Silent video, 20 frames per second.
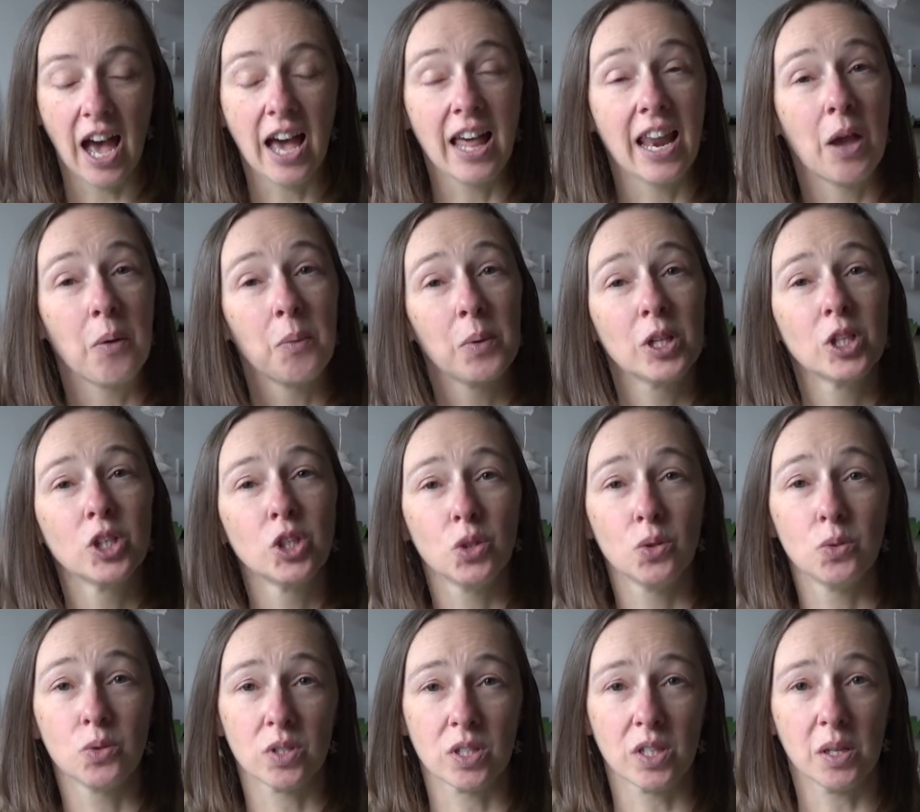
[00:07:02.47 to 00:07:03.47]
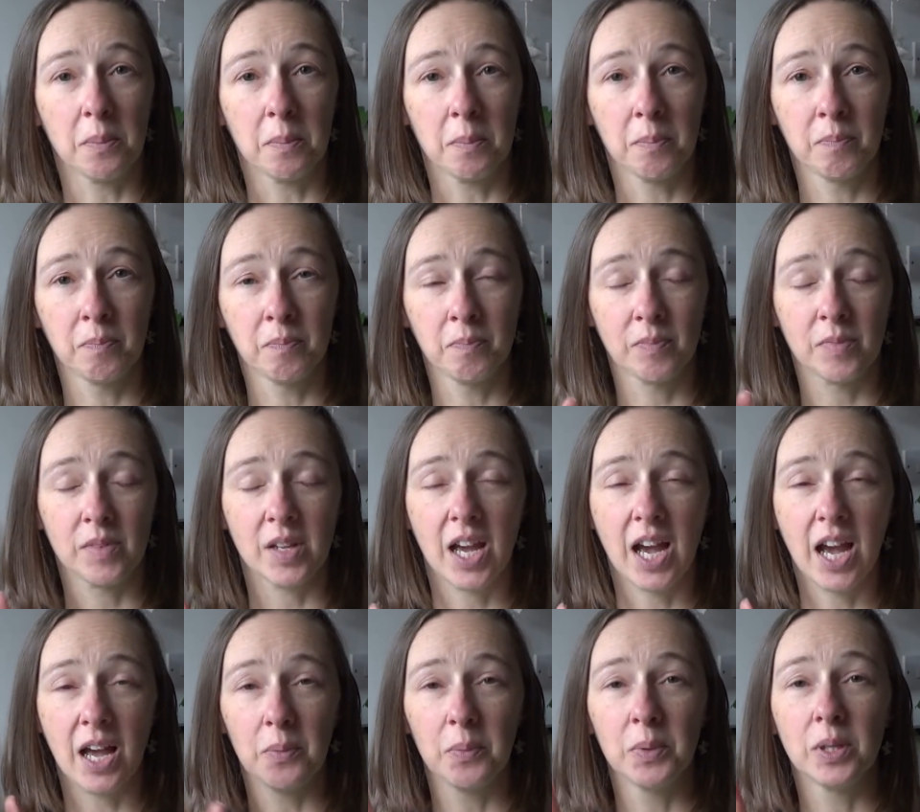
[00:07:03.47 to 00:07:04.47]
and I will use them.
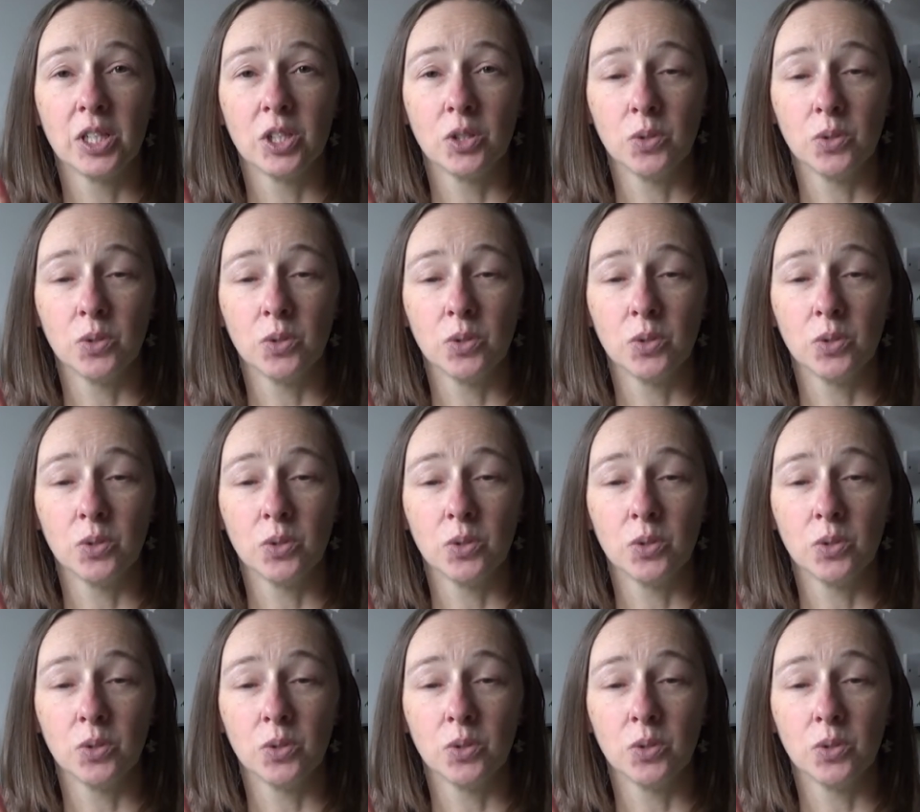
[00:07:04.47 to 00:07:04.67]
I will